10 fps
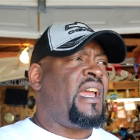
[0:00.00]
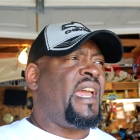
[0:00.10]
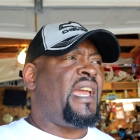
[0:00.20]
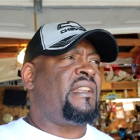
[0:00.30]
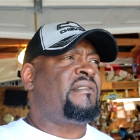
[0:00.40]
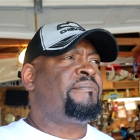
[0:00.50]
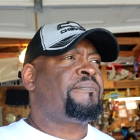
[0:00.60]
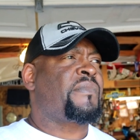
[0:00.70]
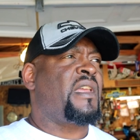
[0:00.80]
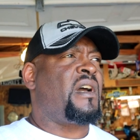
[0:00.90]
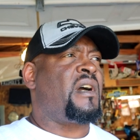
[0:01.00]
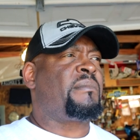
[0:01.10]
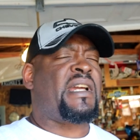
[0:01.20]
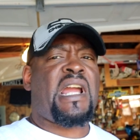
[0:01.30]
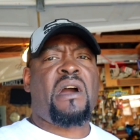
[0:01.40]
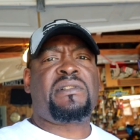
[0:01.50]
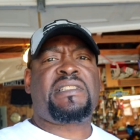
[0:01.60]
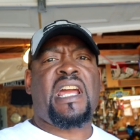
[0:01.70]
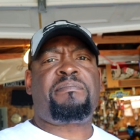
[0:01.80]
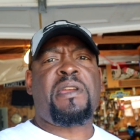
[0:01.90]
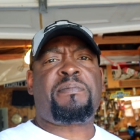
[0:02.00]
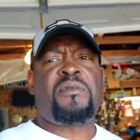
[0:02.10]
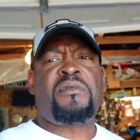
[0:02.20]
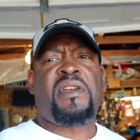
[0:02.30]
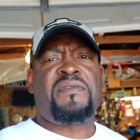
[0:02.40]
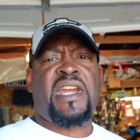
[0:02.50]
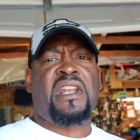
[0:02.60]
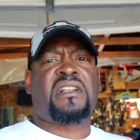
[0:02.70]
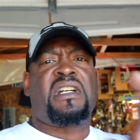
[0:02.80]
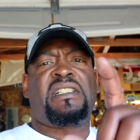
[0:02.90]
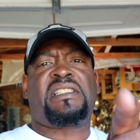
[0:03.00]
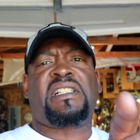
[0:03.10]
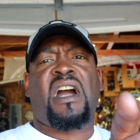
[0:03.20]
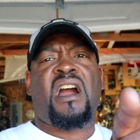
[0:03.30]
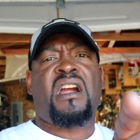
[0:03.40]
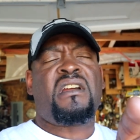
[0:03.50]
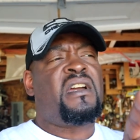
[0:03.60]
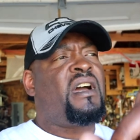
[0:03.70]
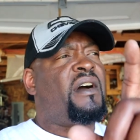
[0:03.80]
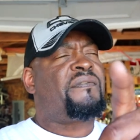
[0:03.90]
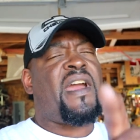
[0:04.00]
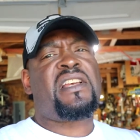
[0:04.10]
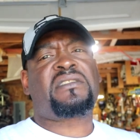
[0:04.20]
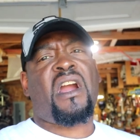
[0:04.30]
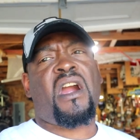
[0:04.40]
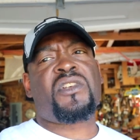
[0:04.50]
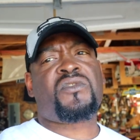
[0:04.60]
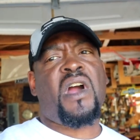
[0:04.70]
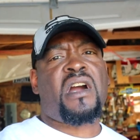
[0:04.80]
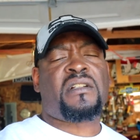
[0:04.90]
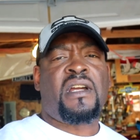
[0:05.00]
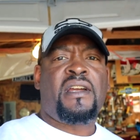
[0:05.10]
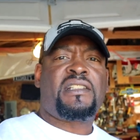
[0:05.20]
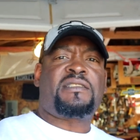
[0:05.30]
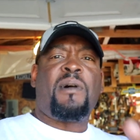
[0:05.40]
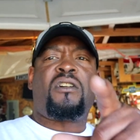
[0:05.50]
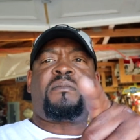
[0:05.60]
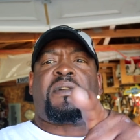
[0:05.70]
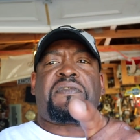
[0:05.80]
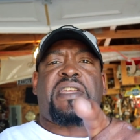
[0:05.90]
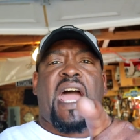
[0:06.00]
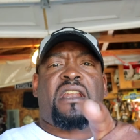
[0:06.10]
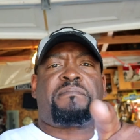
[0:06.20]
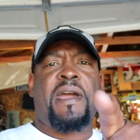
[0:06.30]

And um, like I always tell people, if you got a good cigar, a fast car and truck, smoke them if you got them,